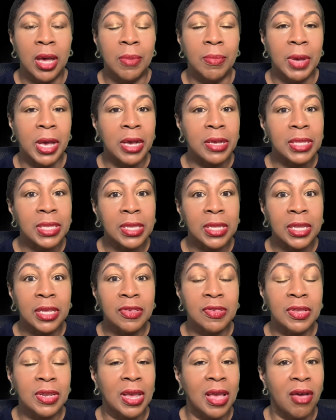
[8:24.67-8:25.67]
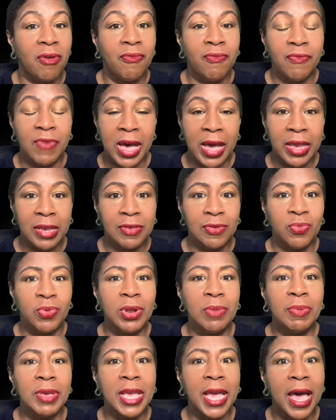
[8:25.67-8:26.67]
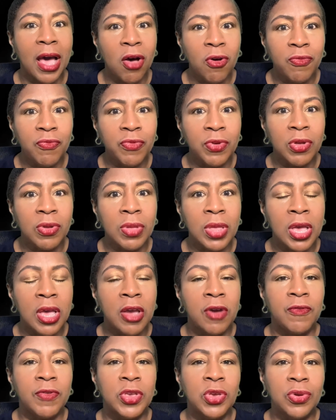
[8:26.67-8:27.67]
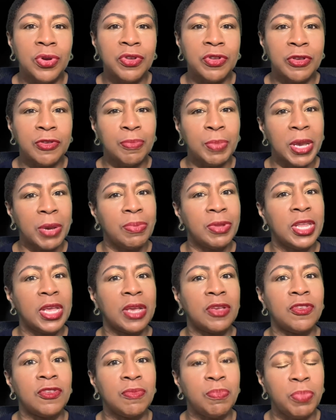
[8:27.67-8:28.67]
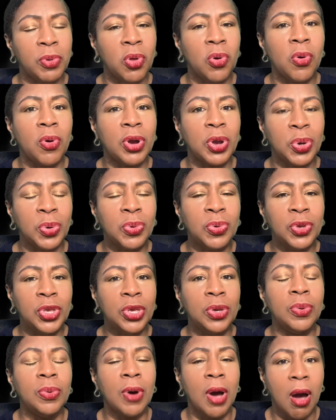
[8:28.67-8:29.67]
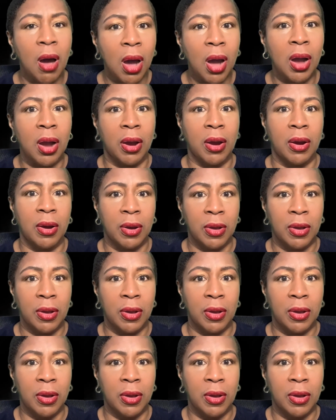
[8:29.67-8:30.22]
unsolicited advice? Would it be helpful for you to just be able to explore who you are